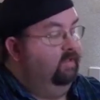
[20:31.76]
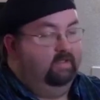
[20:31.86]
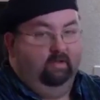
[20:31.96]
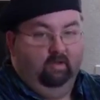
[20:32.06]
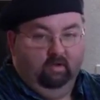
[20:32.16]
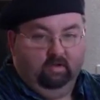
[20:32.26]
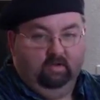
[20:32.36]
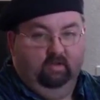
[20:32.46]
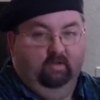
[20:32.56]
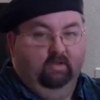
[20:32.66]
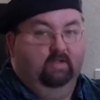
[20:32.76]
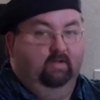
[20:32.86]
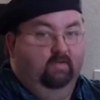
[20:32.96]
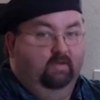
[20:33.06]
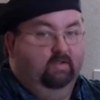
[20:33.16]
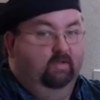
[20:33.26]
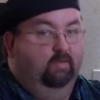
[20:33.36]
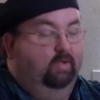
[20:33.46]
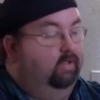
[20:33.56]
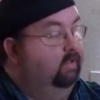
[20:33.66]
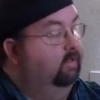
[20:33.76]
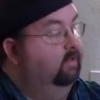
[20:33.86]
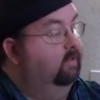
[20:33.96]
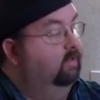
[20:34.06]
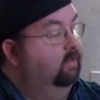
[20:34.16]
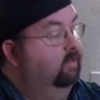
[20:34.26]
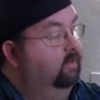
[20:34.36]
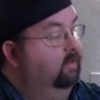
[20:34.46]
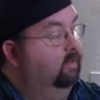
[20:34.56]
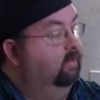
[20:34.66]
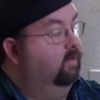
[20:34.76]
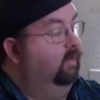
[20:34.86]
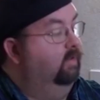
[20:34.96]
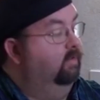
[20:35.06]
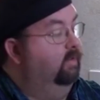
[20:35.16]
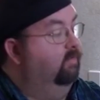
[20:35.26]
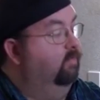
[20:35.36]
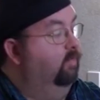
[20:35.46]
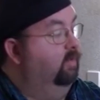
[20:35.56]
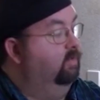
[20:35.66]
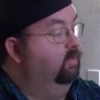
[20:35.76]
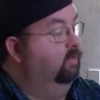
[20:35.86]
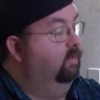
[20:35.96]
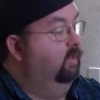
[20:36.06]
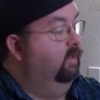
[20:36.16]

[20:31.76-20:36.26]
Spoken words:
this looks on the surface to be cranial deformation,